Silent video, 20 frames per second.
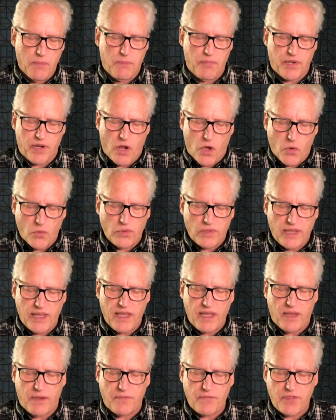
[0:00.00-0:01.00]
but
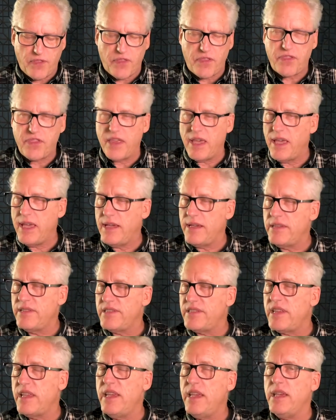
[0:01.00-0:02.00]
only of the
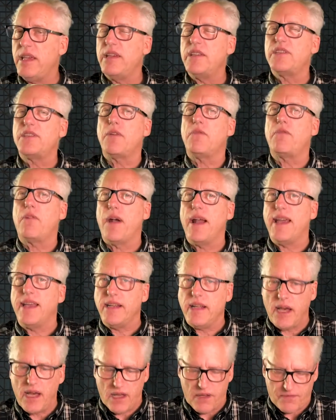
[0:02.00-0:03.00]
things he is
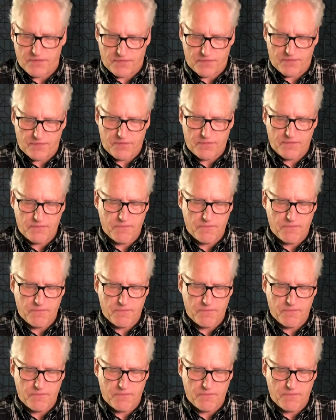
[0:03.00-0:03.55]
afraid of.